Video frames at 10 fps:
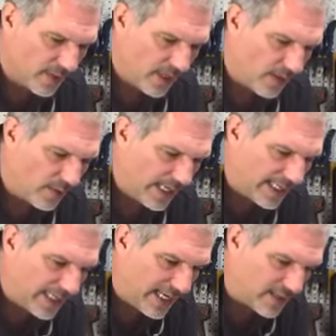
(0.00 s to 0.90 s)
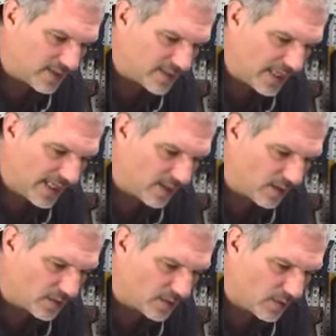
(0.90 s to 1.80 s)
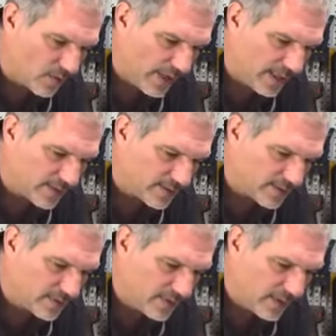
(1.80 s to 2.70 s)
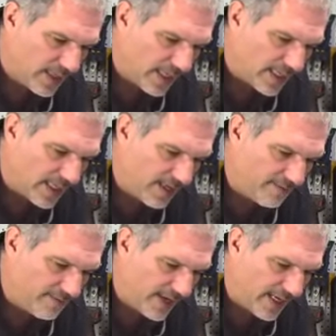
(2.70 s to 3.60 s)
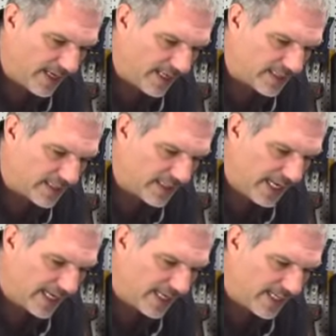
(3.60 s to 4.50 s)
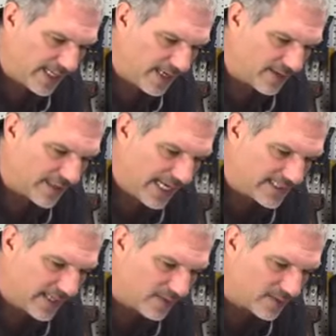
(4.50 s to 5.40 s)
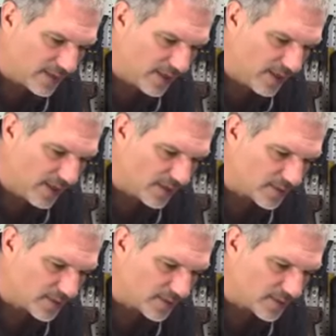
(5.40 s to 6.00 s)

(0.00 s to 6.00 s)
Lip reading: I want to get the other side also wet, and if I can get the light in there, that's how it's going to cure.